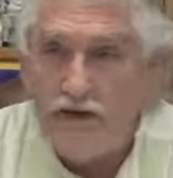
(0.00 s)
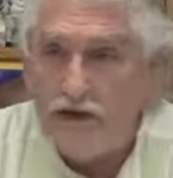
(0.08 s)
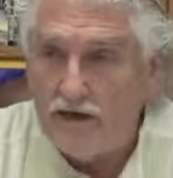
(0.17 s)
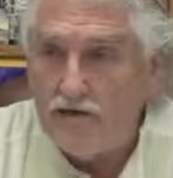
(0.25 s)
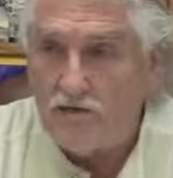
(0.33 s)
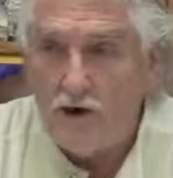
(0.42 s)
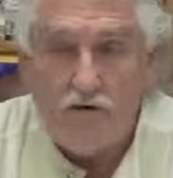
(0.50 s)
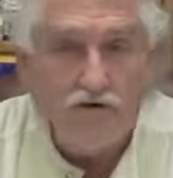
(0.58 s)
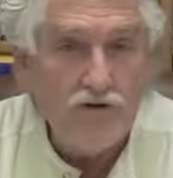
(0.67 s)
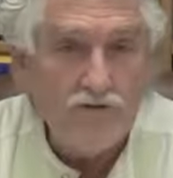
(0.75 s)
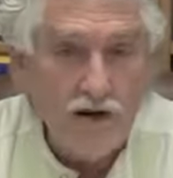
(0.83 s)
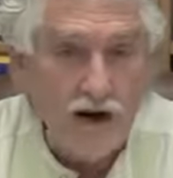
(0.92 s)
the raw
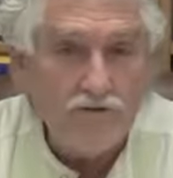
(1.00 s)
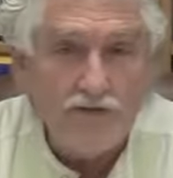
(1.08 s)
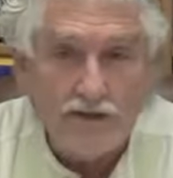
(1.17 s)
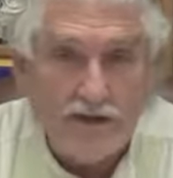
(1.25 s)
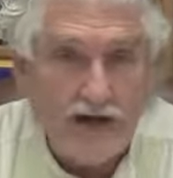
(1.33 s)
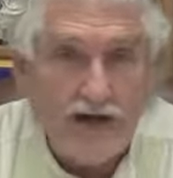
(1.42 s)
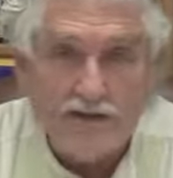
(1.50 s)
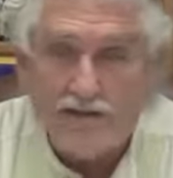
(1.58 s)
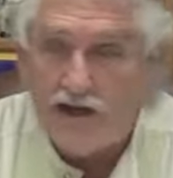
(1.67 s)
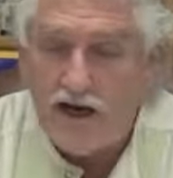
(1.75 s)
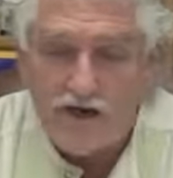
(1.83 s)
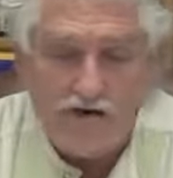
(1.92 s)
food moms and dads,
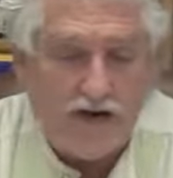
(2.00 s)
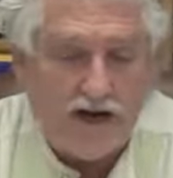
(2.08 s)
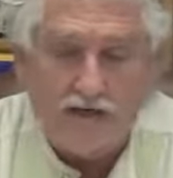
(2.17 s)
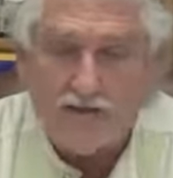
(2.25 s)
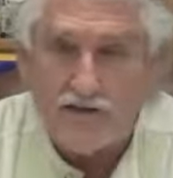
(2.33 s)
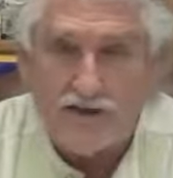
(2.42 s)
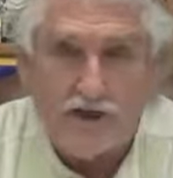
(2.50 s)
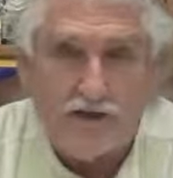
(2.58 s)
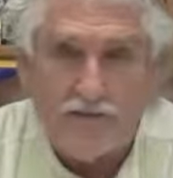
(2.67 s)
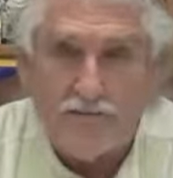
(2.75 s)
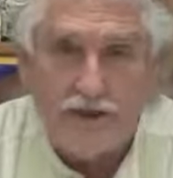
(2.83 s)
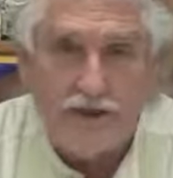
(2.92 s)
you guys are
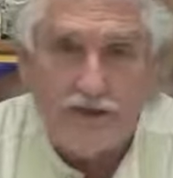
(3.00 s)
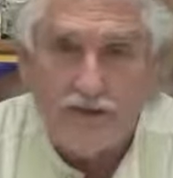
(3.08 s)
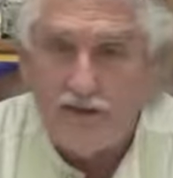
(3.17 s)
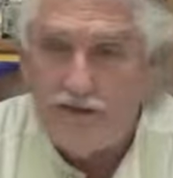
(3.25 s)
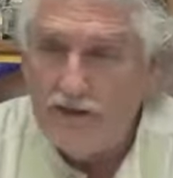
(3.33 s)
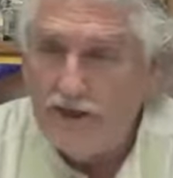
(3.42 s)
kicking butt.